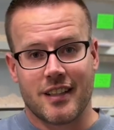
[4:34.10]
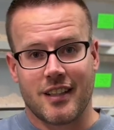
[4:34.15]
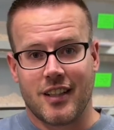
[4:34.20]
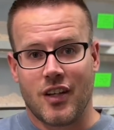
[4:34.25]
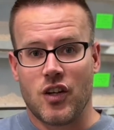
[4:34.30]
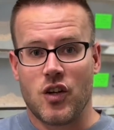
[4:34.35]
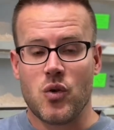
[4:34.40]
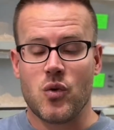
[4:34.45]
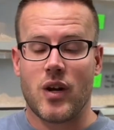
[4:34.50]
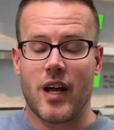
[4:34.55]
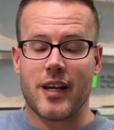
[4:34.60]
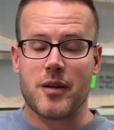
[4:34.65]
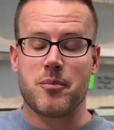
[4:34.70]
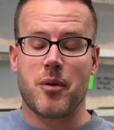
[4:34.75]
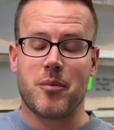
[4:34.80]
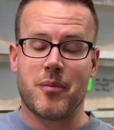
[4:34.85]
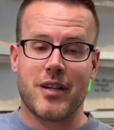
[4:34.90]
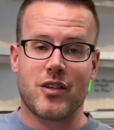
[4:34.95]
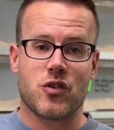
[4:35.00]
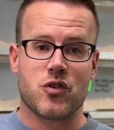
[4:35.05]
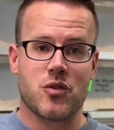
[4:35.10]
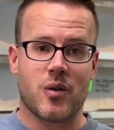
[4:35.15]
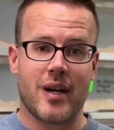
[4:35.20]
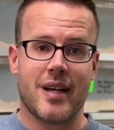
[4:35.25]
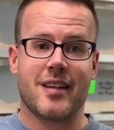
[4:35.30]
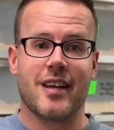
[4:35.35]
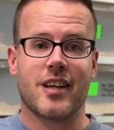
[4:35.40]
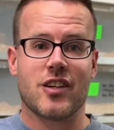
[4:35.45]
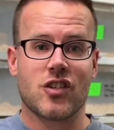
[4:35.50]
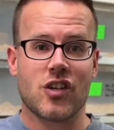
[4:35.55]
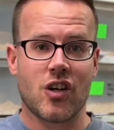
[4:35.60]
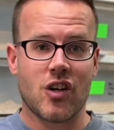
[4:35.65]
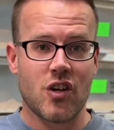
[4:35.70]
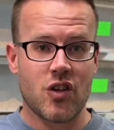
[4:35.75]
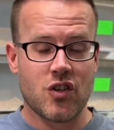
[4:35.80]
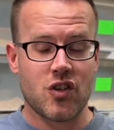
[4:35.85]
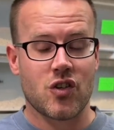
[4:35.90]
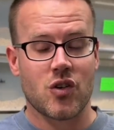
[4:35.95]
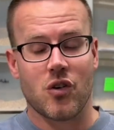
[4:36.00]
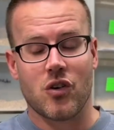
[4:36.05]
you like palmettos, right? Here's a
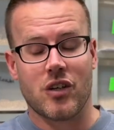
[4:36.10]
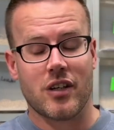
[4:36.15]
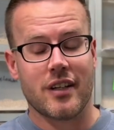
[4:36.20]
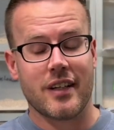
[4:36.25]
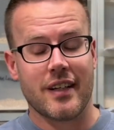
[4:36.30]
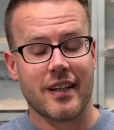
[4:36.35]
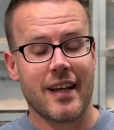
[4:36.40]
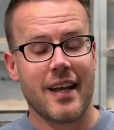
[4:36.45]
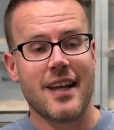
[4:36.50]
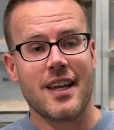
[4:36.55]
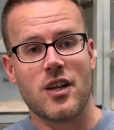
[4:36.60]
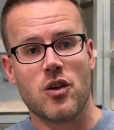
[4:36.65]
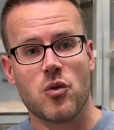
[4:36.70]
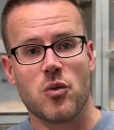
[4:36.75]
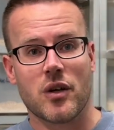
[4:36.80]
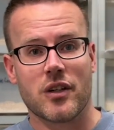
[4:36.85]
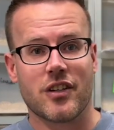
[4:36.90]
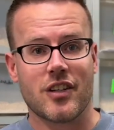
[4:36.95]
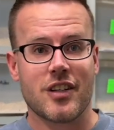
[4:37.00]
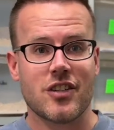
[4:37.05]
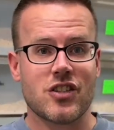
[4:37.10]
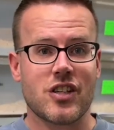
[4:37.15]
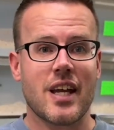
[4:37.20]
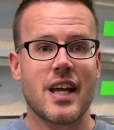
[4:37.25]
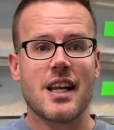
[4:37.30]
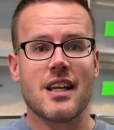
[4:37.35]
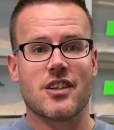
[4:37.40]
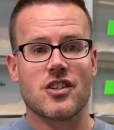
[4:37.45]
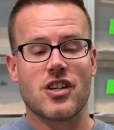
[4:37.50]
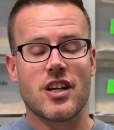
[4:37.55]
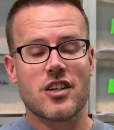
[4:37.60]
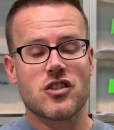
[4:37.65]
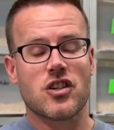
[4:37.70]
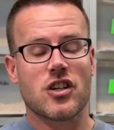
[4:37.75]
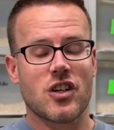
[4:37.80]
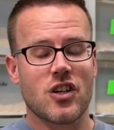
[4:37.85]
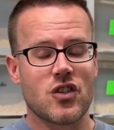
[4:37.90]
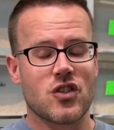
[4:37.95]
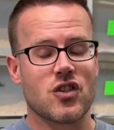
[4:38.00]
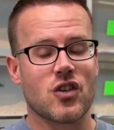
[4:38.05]
clutch. Or, hey, you wanted the scalers, here's a
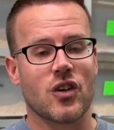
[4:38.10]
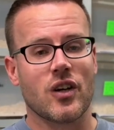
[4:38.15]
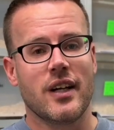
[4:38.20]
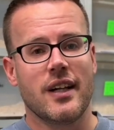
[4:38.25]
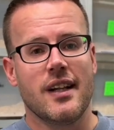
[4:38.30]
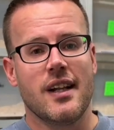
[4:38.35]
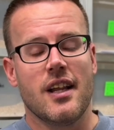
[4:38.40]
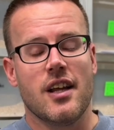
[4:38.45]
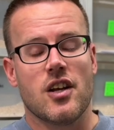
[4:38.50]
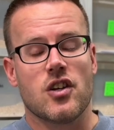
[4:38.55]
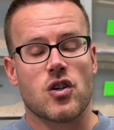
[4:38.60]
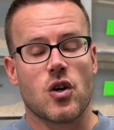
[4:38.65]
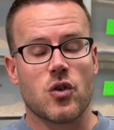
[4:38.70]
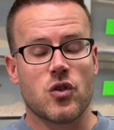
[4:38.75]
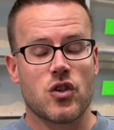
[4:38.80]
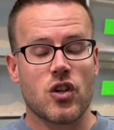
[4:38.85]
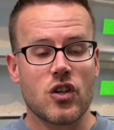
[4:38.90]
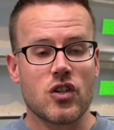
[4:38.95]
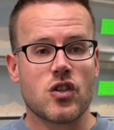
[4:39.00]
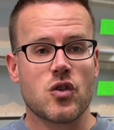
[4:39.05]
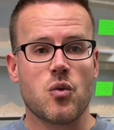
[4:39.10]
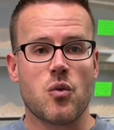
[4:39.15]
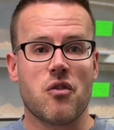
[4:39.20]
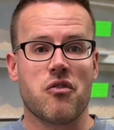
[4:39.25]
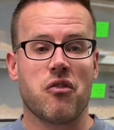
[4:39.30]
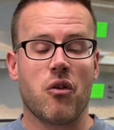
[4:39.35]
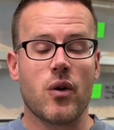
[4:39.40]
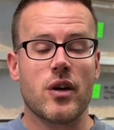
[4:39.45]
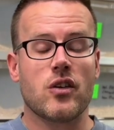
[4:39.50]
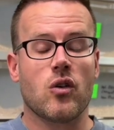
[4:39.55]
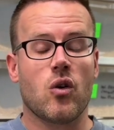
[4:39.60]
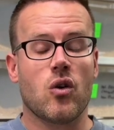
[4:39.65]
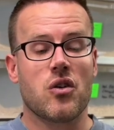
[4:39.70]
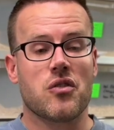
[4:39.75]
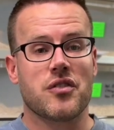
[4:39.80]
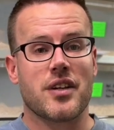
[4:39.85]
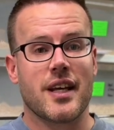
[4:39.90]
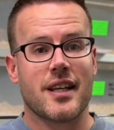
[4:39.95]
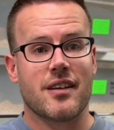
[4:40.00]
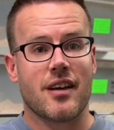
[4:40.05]
clutch. So just to avoid all
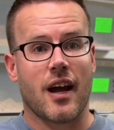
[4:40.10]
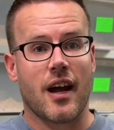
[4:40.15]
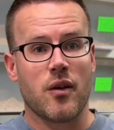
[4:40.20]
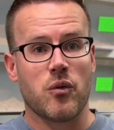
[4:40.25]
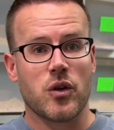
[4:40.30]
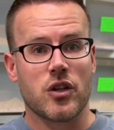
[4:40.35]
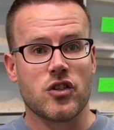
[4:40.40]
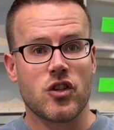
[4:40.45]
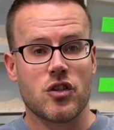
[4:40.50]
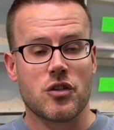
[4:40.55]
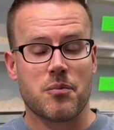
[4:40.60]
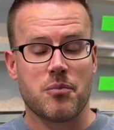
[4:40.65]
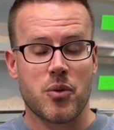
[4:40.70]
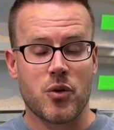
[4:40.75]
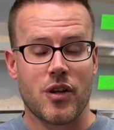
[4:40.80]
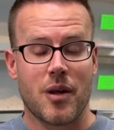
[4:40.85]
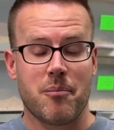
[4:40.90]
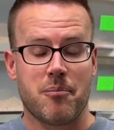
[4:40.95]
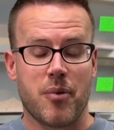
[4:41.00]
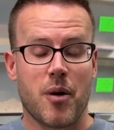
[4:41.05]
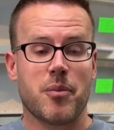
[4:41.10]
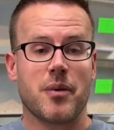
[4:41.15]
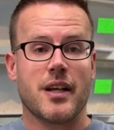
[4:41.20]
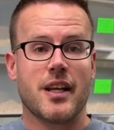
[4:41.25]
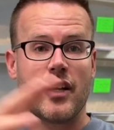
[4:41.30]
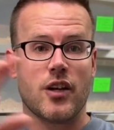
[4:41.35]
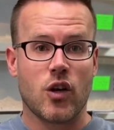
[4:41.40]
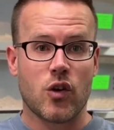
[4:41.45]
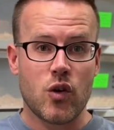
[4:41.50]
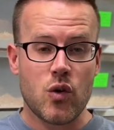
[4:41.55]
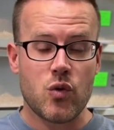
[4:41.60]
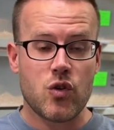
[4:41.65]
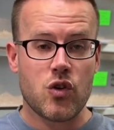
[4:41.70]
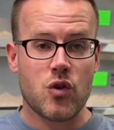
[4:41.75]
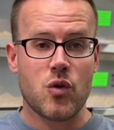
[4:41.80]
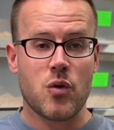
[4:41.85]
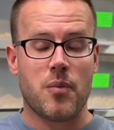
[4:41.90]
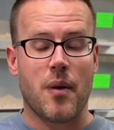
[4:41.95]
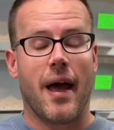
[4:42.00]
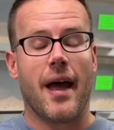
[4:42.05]
of that, I will just put them publicly on
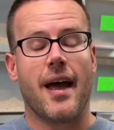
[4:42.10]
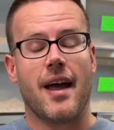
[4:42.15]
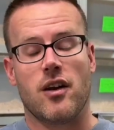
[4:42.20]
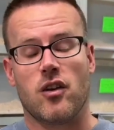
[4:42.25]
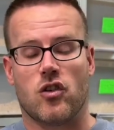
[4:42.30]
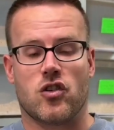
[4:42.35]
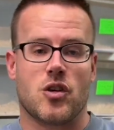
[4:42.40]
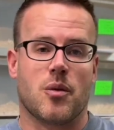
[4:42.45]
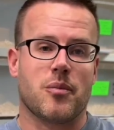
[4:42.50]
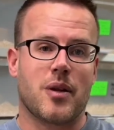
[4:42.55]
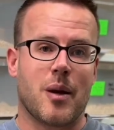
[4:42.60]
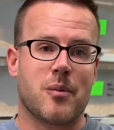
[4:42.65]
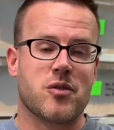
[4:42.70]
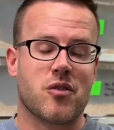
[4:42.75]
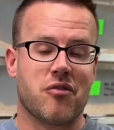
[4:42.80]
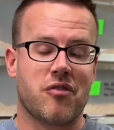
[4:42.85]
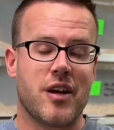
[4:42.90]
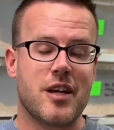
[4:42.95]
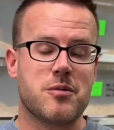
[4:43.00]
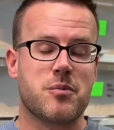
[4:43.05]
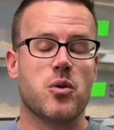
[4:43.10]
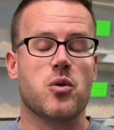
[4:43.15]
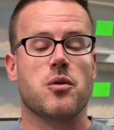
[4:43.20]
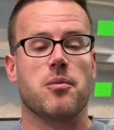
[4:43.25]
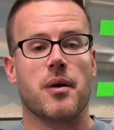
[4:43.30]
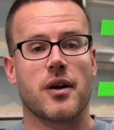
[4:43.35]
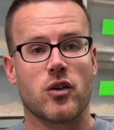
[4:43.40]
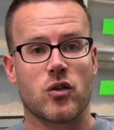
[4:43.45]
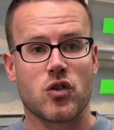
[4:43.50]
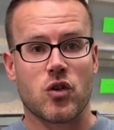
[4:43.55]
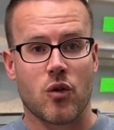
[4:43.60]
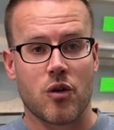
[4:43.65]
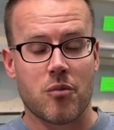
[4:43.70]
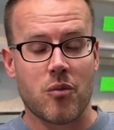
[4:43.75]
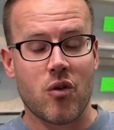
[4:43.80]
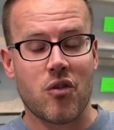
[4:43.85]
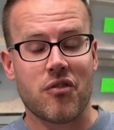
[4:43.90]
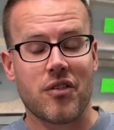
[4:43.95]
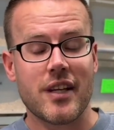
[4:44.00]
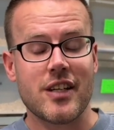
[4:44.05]
YouTube and sometimes on Facebook, but also on the
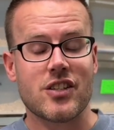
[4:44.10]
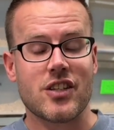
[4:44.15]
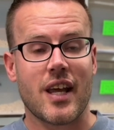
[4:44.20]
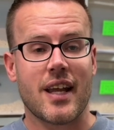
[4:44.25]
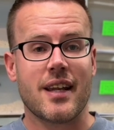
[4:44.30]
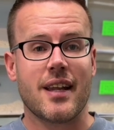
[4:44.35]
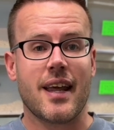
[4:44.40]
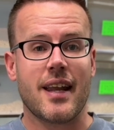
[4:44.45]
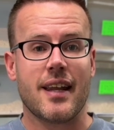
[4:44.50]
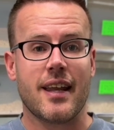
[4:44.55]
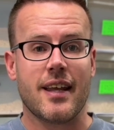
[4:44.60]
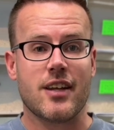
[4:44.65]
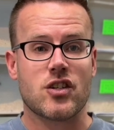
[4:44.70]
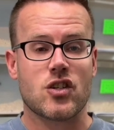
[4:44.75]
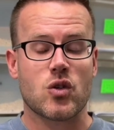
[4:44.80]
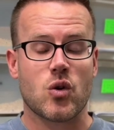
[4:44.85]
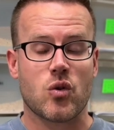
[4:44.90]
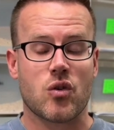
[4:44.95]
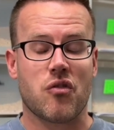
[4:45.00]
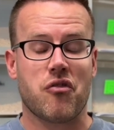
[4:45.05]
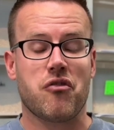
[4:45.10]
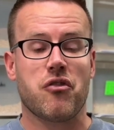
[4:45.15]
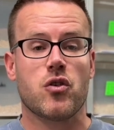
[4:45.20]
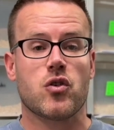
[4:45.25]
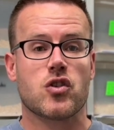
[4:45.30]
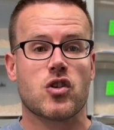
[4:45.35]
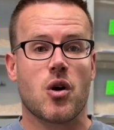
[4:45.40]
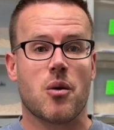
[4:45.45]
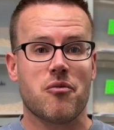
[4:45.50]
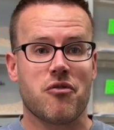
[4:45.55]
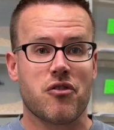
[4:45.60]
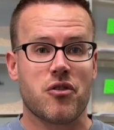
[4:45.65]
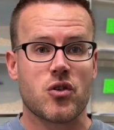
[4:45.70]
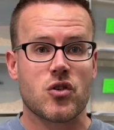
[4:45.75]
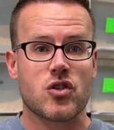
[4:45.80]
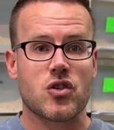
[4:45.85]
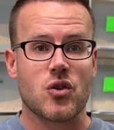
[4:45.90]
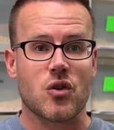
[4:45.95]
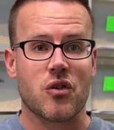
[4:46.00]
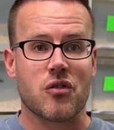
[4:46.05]
morph list. And then it's sort of first come,
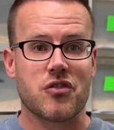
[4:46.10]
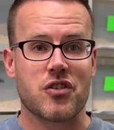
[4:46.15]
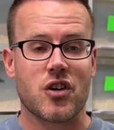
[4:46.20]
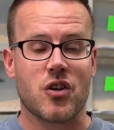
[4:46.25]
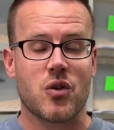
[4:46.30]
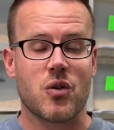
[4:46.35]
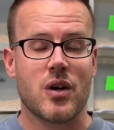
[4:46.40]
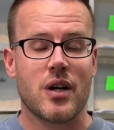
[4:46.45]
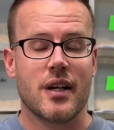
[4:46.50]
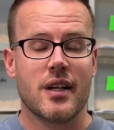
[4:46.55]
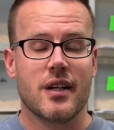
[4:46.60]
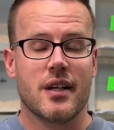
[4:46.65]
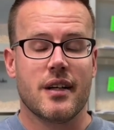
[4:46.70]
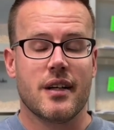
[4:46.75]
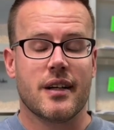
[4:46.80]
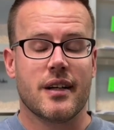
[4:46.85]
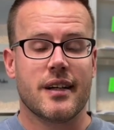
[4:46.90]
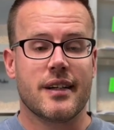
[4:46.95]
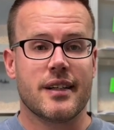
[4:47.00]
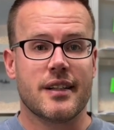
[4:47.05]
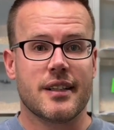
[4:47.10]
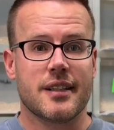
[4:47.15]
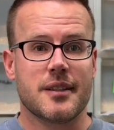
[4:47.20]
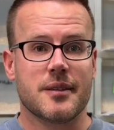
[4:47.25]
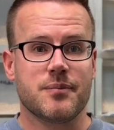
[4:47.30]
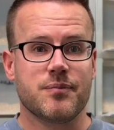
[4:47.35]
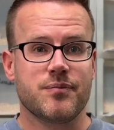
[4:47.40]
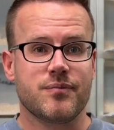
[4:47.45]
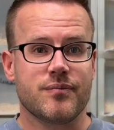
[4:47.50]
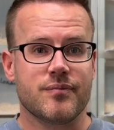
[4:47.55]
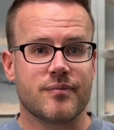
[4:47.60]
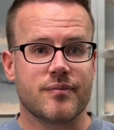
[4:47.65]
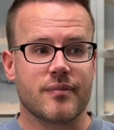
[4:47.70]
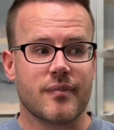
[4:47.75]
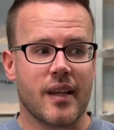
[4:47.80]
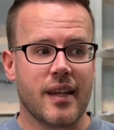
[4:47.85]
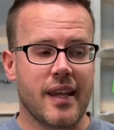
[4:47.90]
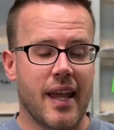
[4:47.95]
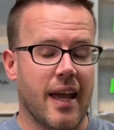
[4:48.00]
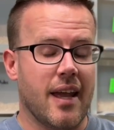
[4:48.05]
first serve. So,
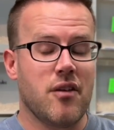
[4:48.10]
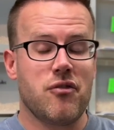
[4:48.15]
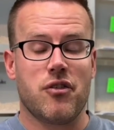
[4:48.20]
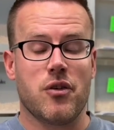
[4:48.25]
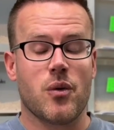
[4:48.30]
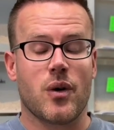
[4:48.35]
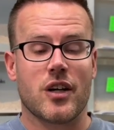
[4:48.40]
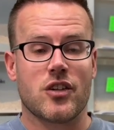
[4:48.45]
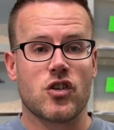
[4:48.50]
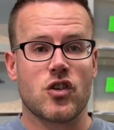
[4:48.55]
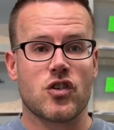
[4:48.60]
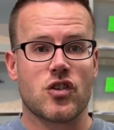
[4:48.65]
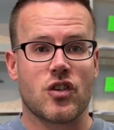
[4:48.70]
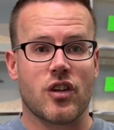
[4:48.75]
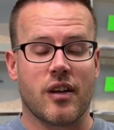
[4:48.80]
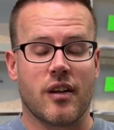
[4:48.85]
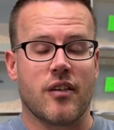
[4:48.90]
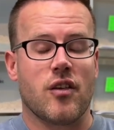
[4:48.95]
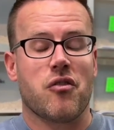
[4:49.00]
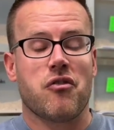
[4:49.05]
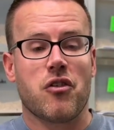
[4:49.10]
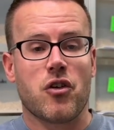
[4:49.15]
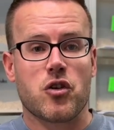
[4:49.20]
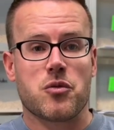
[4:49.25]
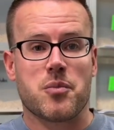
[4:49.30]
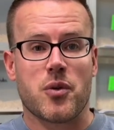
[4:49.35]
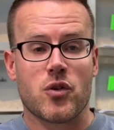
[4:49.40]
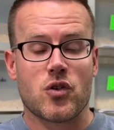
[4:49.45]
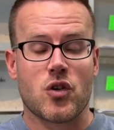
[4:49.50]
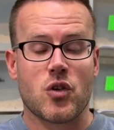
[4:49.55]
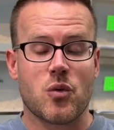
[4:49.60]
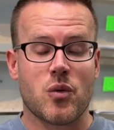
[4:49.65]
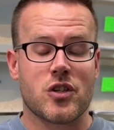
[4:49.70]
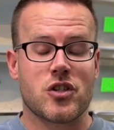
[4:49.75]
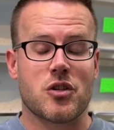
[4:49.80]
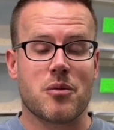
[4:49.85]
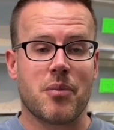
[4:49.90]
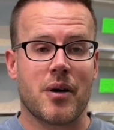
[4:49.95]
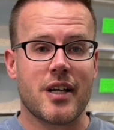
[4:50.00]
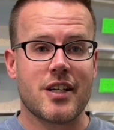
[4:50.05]
yeah, if you are just the first person who
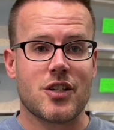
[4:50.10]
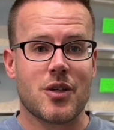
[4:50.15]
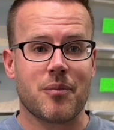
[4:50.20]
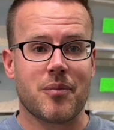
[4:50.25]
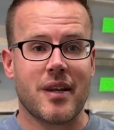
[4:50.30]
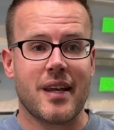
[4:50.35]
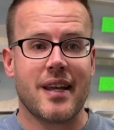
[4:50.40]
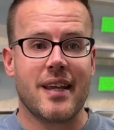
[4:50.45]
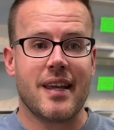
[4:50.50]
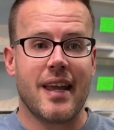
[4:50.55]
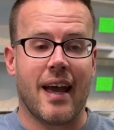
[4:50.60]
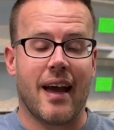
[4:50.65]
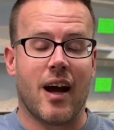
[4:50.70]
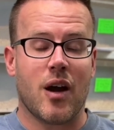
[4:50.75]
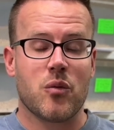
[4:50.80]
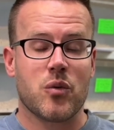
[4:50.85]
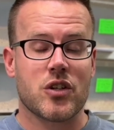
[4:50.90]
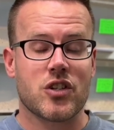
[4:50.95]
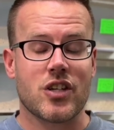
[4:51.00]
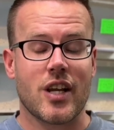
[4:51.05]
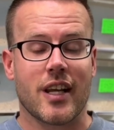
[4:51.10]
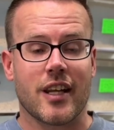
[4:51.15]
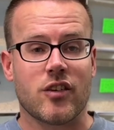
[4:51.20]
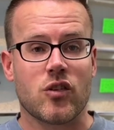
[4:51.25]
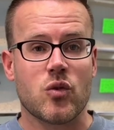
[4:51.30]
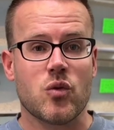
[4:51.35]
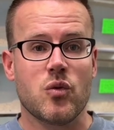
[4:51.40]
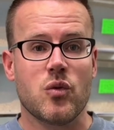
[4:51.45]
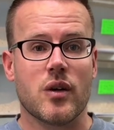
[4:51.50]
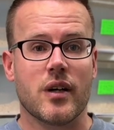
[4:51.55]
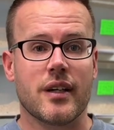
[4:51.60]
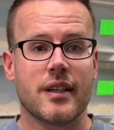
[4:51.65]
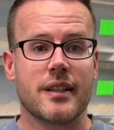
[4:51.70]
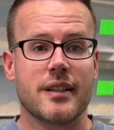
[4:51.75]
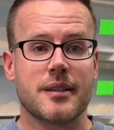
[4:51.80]
wants to buy something, yeah, I will sell it to.